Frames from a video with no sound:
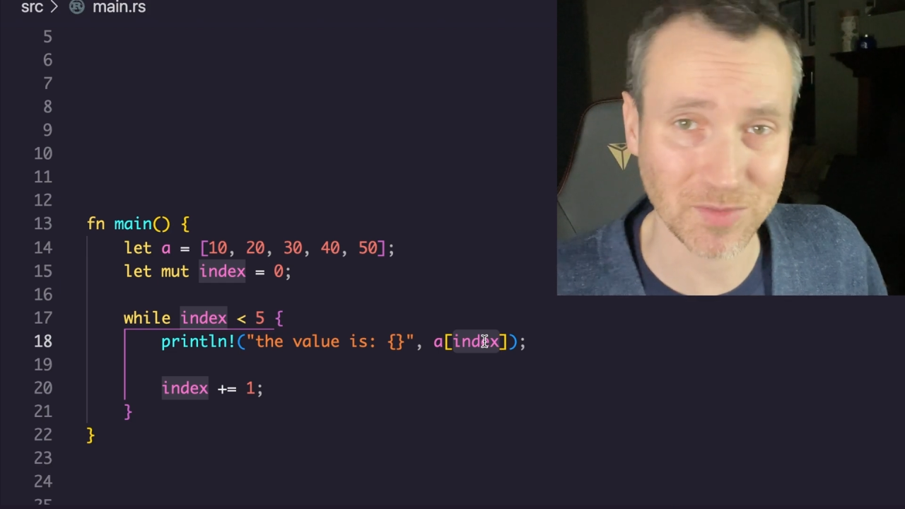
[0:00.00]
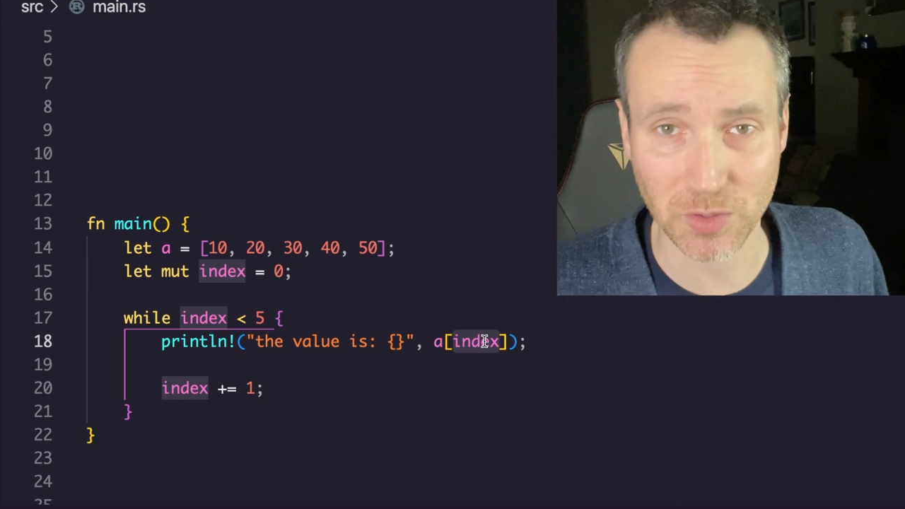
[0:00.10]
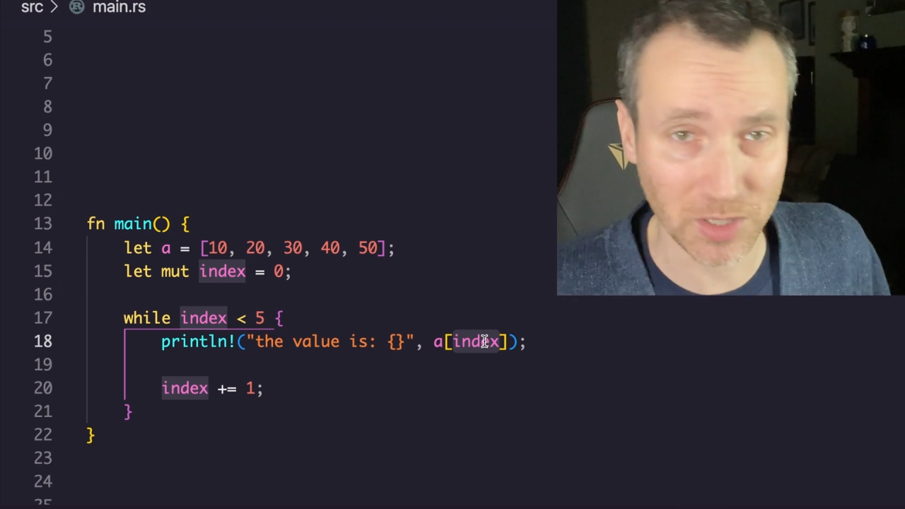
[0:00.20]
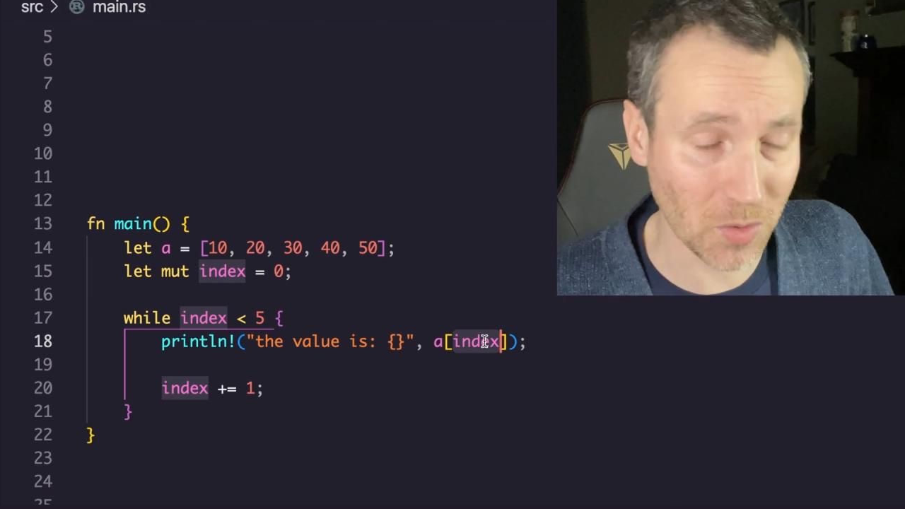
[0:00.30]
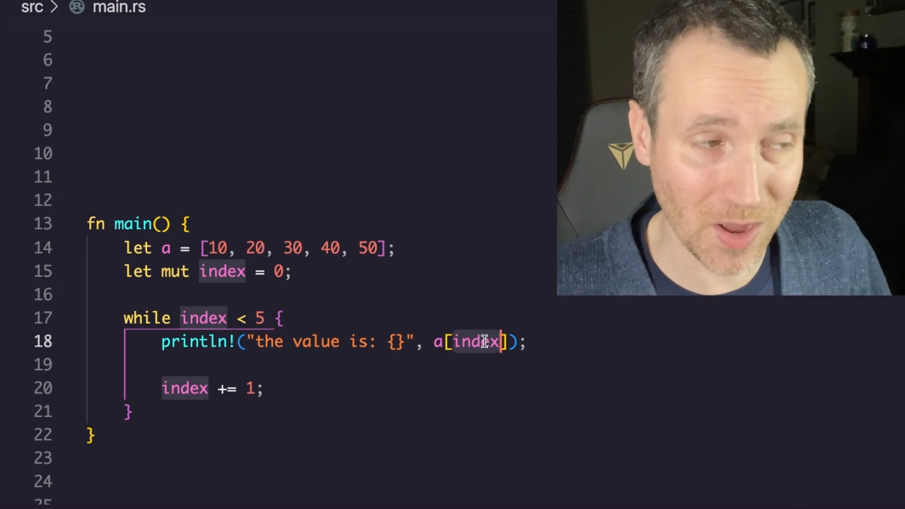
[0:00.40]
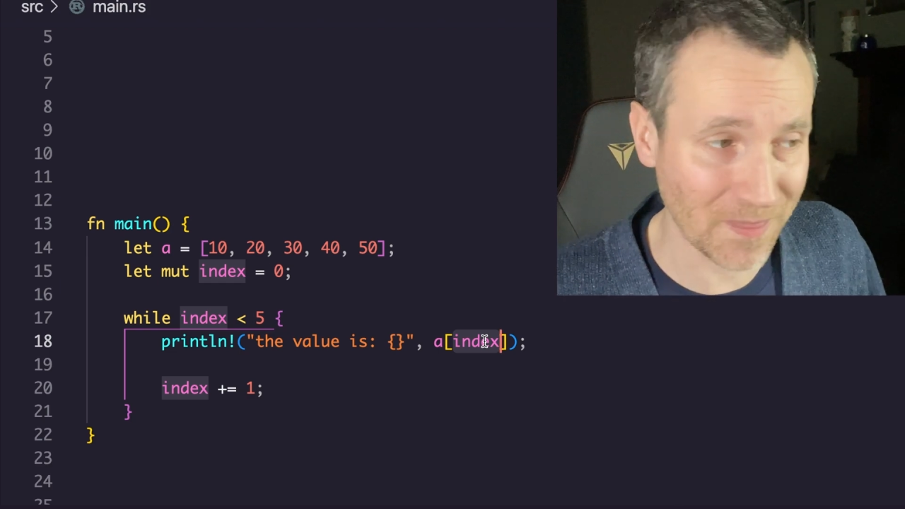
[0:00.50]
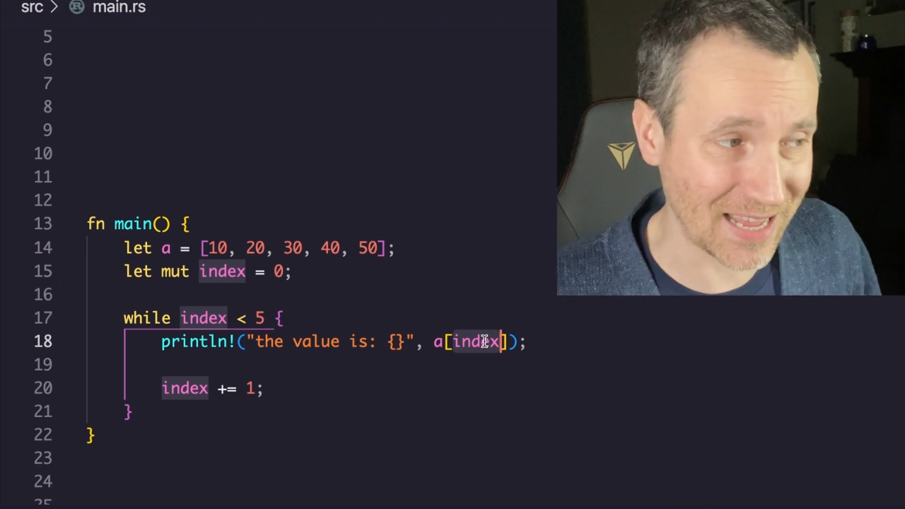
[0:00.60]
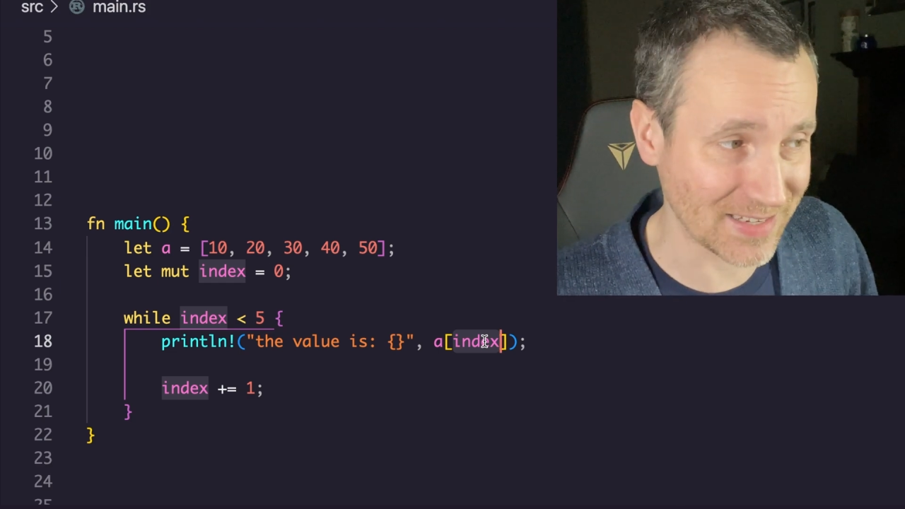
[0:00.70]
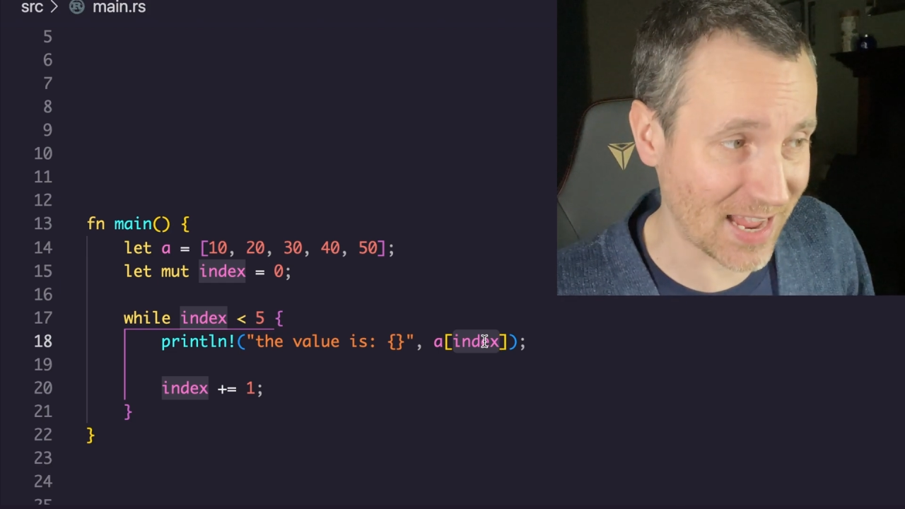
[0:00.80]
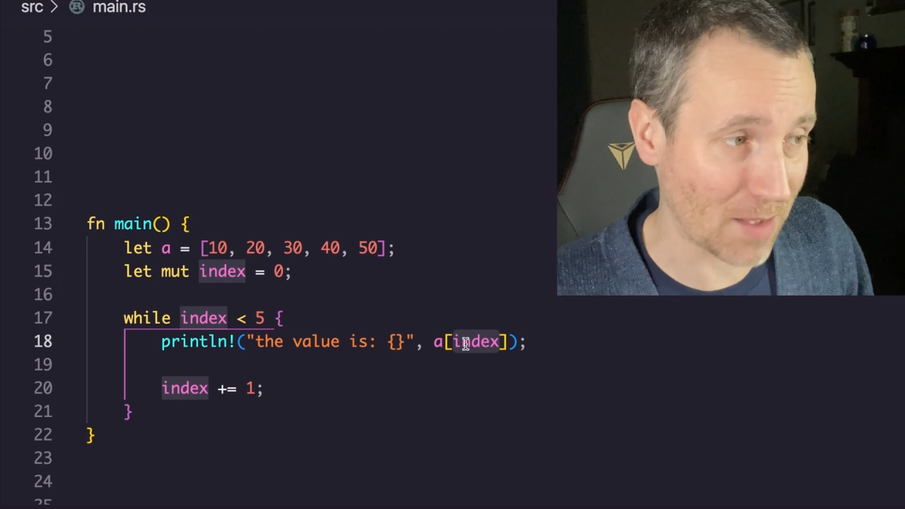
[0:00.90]
So we don't want
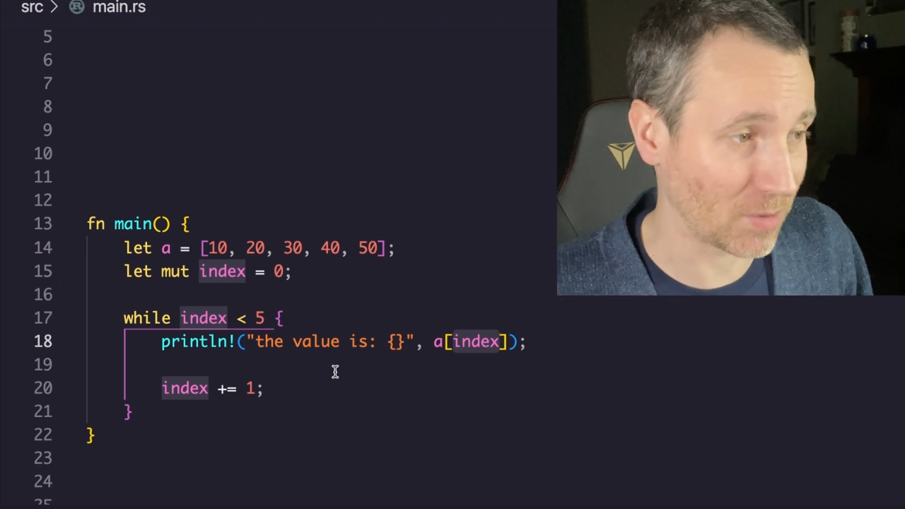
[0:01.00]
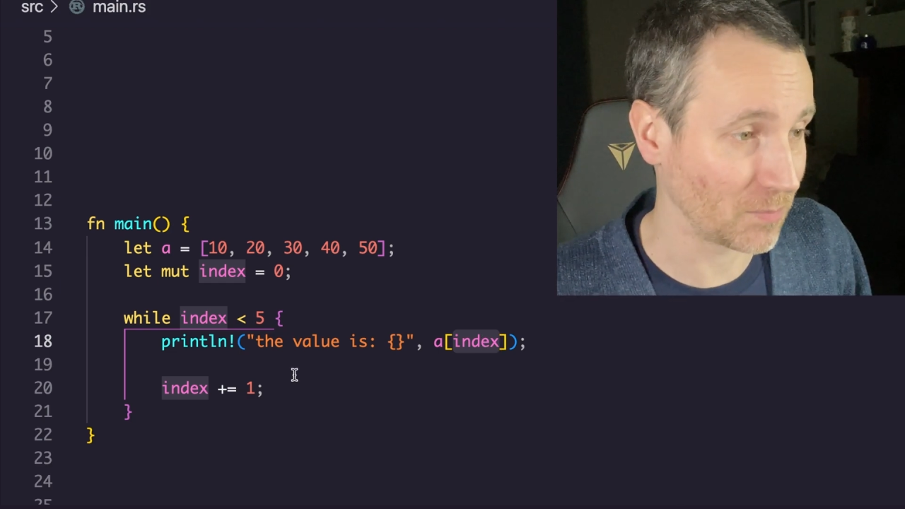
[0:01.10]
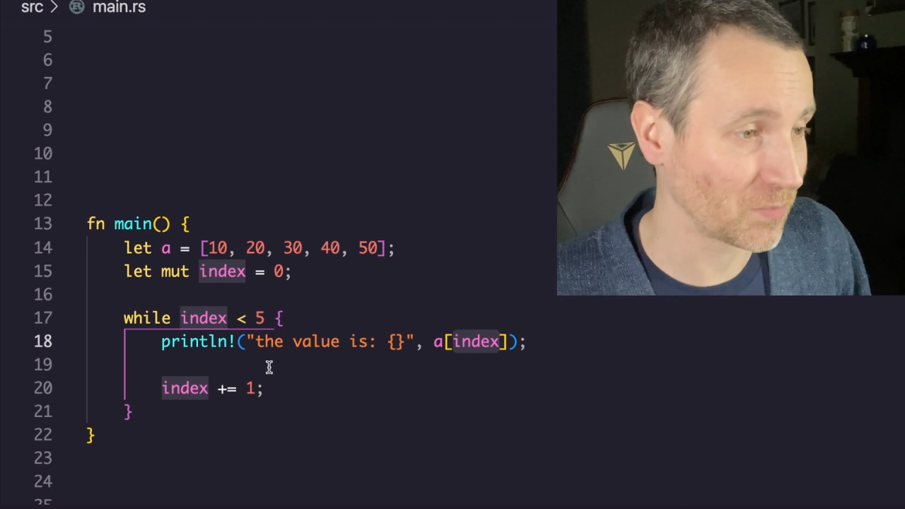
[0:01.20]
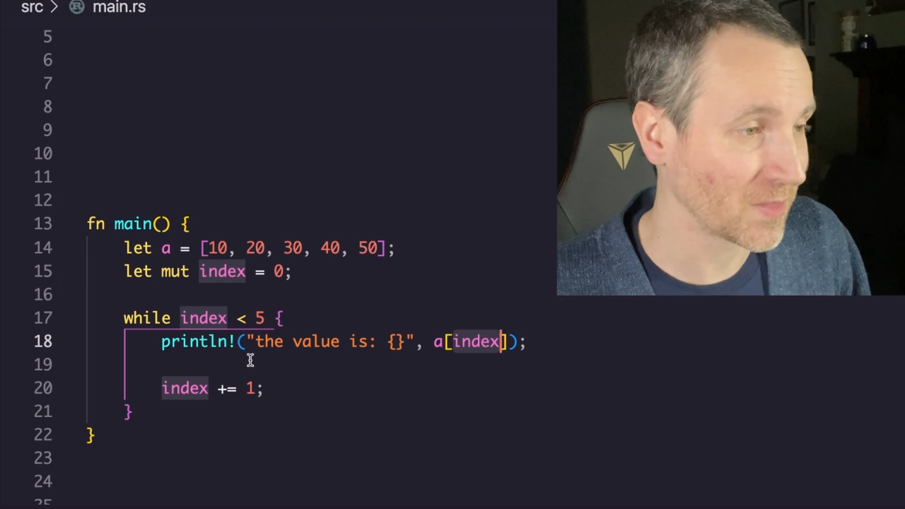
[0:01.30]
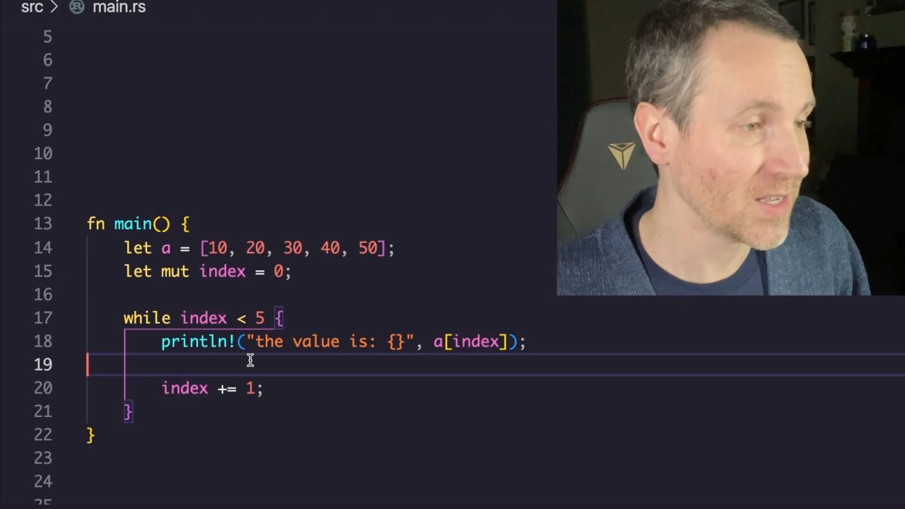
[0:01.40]
that to happen.